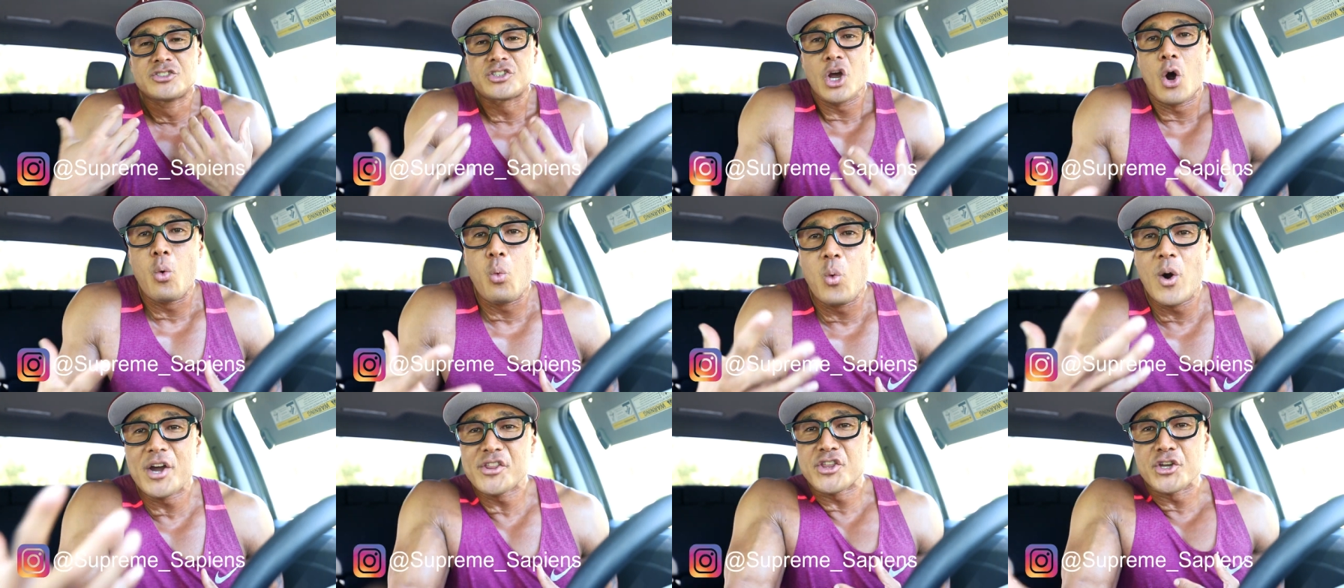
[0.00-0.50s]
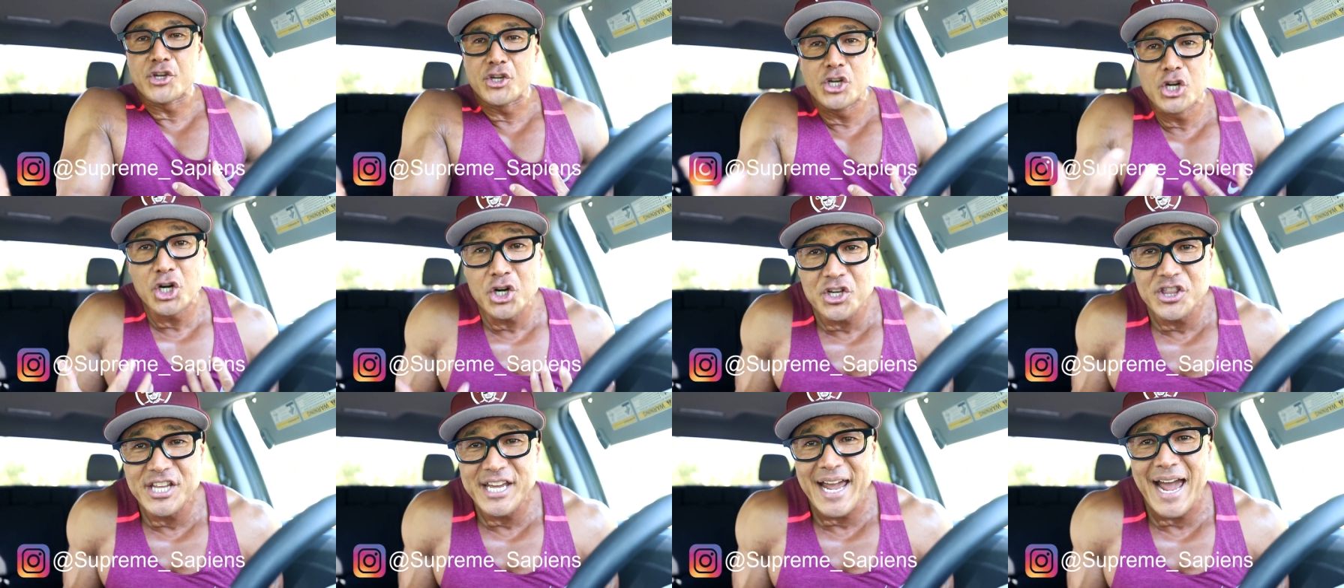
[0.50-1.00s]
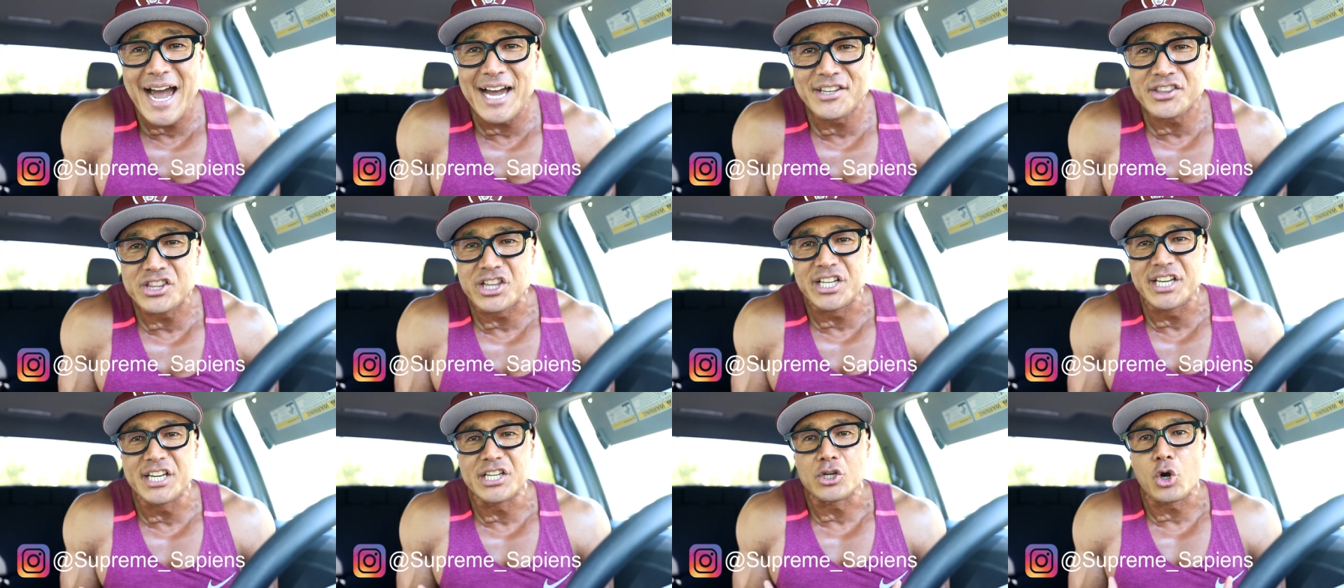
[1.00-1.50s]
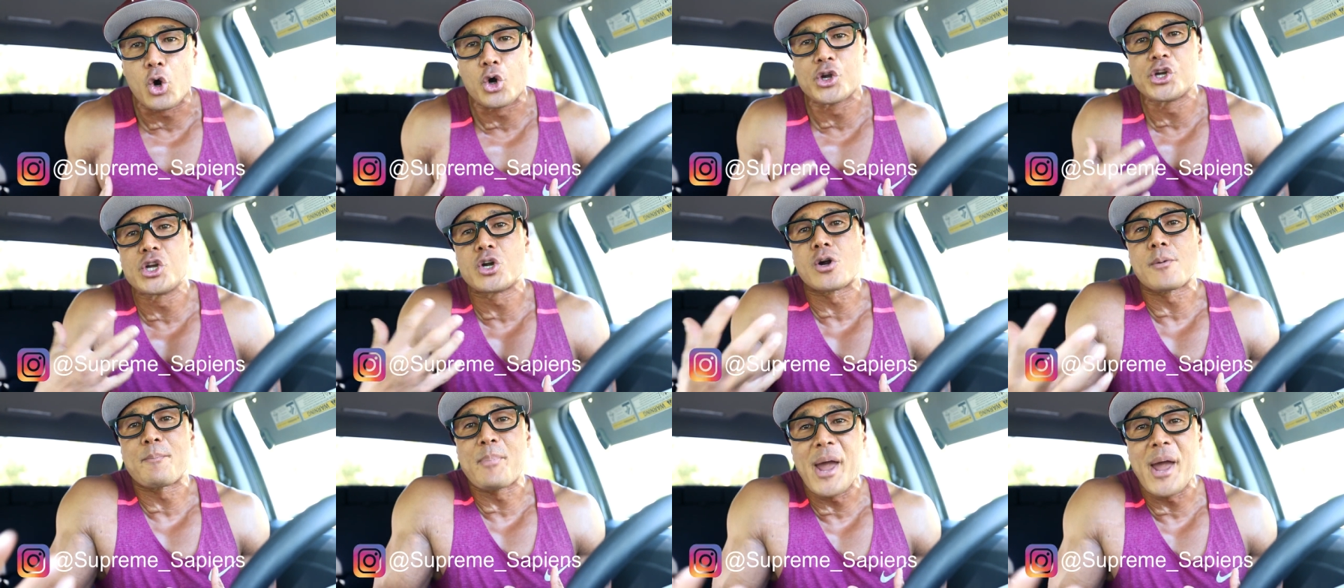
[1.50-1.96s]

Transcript: So whether you're the athlete or you're a